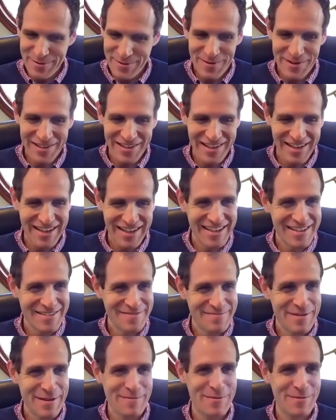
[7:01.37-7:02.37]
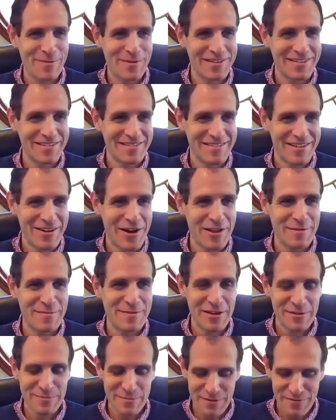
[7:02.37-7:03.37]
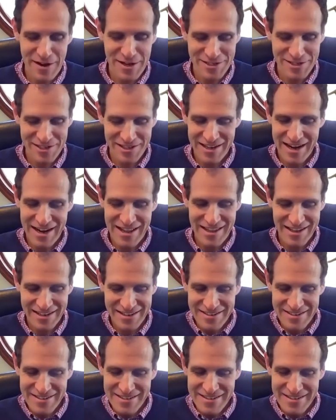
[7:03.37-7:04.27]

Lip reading: will call themselves professional in anything.